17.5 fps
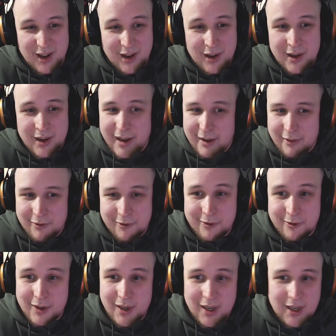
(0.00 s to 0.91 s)
I
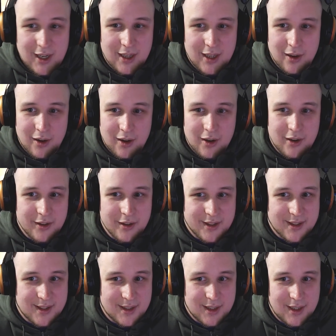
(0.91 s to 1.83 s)
really
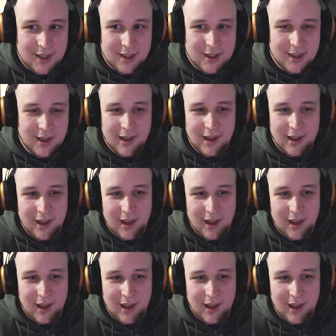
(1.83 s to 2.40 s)
can't see